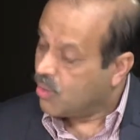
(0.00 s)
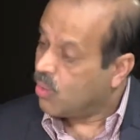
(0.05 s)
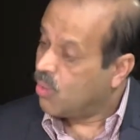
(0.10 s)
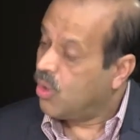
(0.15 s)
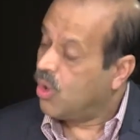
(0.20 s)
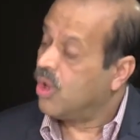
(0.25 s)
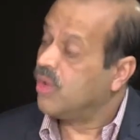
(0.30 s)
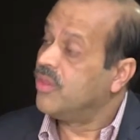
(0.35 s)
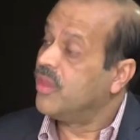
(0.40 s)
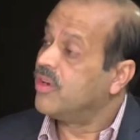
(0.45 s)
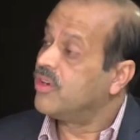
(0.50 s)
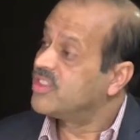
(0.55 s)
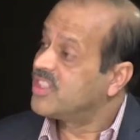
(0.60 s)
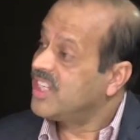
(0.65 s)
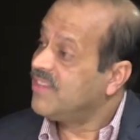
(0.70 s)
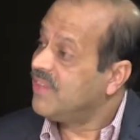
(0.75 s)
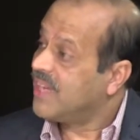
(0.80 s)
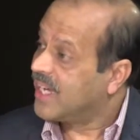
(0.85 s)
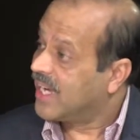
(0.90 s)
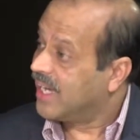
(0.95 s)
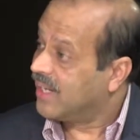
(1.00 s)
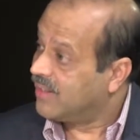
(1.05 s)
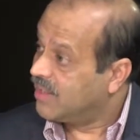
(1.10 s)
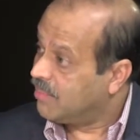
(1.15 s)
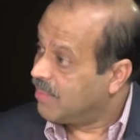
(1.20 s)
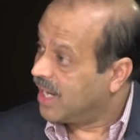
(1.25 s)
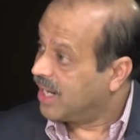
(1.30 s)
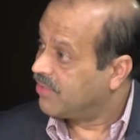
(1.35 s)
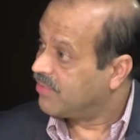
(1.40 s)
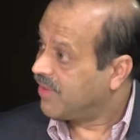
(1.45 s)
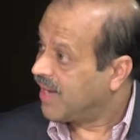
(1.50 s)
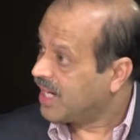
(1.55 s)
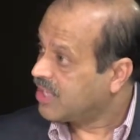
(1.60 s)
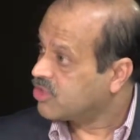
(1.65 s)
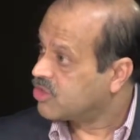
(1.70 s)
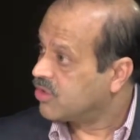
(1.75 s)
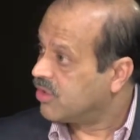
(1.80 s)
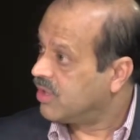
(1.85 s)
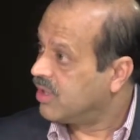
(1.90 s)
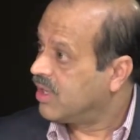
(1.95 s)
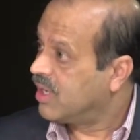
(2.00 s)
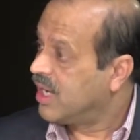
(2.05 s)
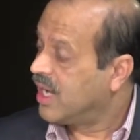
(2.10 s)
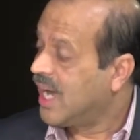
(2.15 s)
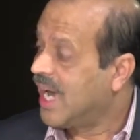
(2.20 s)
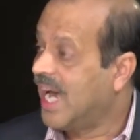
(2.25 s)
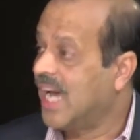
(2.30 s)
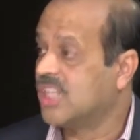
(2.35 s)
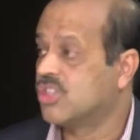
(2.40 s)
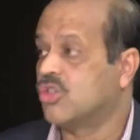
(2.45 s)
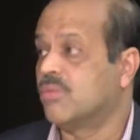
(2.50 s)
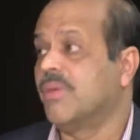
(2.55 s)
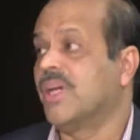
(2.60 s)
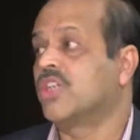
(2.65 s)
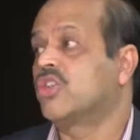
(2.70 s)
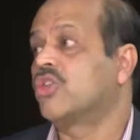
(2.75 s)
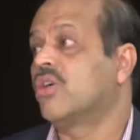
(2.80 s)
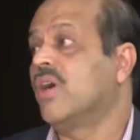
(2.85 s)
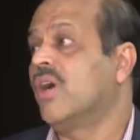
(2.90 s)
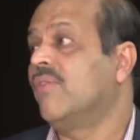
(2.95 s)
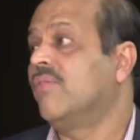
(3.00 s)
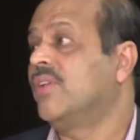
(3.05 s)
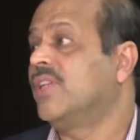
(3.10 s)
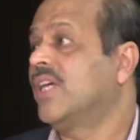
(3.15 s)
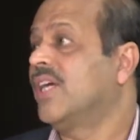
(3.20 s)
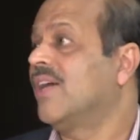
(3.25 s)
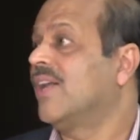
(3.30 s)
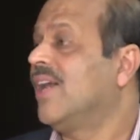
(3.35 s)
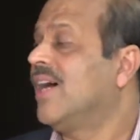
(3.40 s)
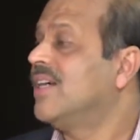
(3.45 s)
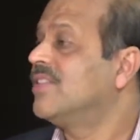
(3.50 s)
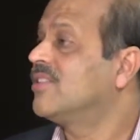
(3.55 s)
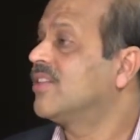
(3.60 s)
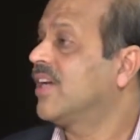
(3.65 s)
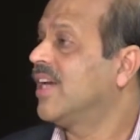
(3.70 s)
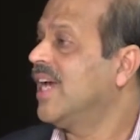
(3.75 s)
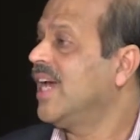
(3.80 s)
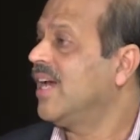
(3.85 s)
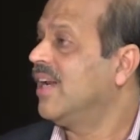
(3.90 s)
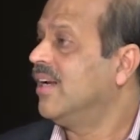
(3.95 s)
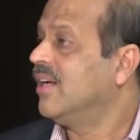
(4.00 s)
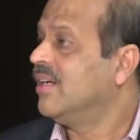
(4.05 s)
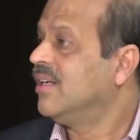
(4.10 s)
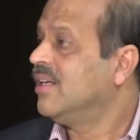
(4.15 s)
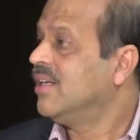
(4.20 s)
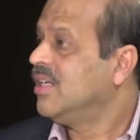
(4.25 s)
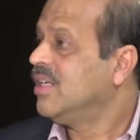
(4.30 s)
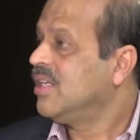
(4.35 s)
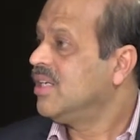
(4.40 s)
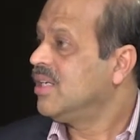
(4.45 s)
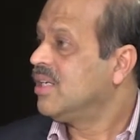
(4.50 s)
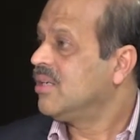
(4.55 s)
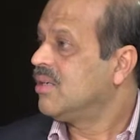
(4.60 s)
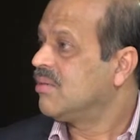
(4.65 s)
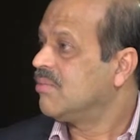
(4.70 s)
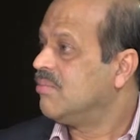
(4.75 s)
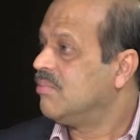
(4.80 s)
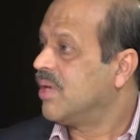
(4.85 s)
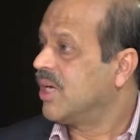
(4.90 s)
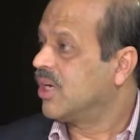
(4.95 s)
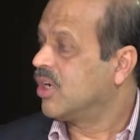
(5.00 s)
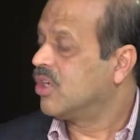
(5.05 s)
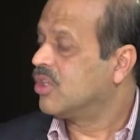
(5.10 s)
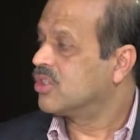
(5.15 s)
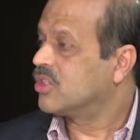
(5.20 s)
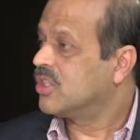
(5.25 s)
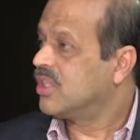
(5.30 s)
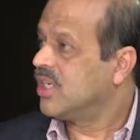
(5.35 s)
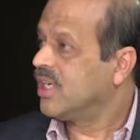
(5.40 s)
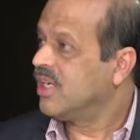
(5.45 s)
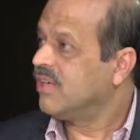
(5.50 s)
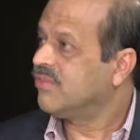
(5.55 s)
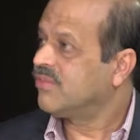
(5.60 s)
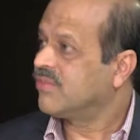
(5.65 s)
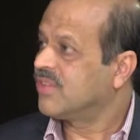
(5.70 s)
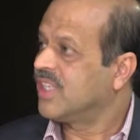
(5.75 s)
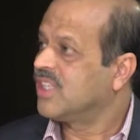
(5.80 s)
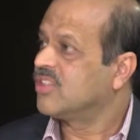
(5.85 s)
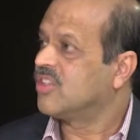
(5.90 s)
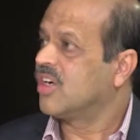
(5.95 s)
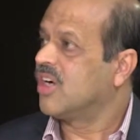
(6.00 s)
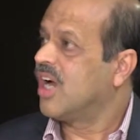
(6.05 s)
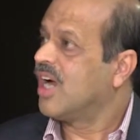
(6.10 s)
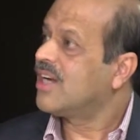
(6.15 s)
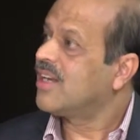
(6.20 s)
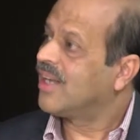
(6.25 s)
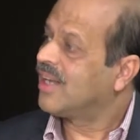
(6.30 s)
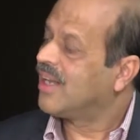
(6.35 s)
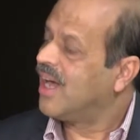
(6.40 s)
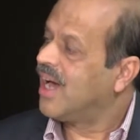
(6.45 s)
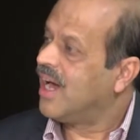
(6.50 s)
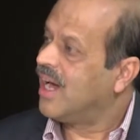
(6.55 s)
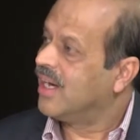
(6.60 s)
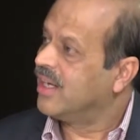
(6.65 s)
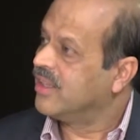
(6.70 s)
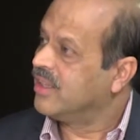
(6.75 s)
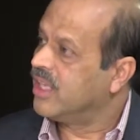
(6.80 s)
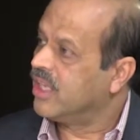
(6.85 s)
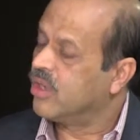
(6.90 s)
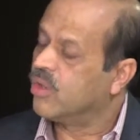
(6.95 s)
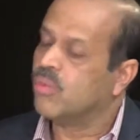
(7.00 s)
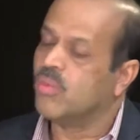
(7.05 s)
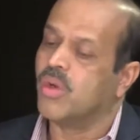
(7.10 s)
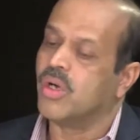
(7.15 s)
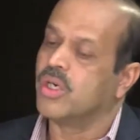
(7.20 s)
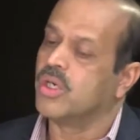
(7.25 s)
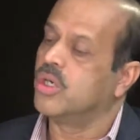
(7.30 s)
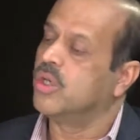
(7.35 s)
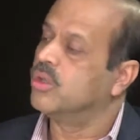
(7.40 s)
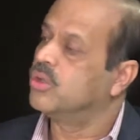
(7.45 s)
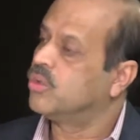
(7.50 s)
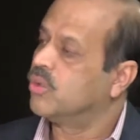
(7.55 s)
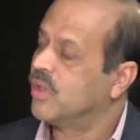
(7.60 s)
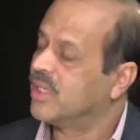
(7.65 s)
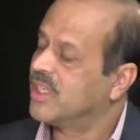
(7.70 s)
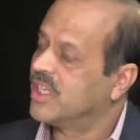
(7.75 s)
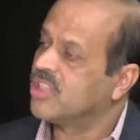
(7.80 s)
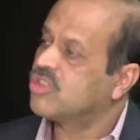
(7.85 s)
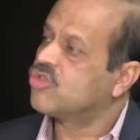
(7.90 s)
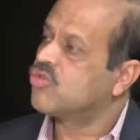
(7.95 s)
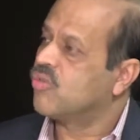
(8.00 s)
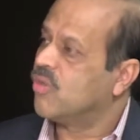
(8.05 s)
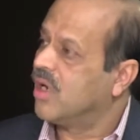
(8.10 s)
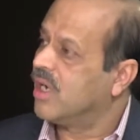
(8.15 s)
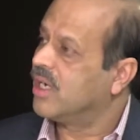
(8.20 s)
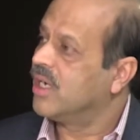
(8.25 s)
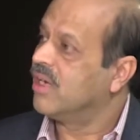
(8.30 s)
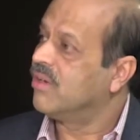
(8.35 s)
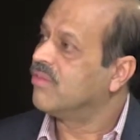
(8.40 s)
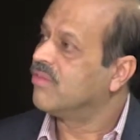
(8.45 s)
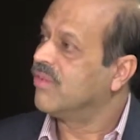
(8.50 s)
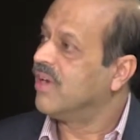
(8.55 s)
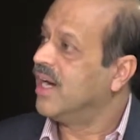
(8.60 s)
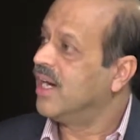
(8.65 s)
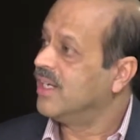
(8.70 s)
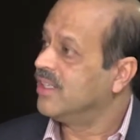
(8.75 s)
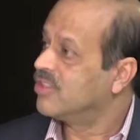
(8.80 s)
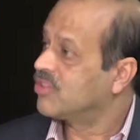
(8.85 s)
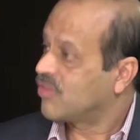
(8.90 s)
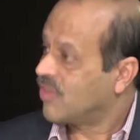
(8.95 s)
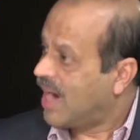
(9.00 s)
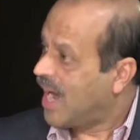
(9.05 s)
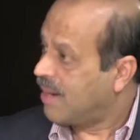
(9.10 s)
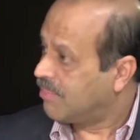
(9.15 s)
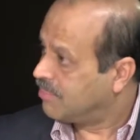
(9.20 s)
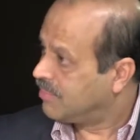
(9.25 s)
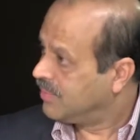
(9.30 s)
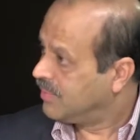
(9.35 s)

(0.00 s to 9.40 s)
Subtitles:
On the receiving end, the manufacturer has to make sure everything aligns again, because if things are not aligned, they don't want to go through a test run and find scrap,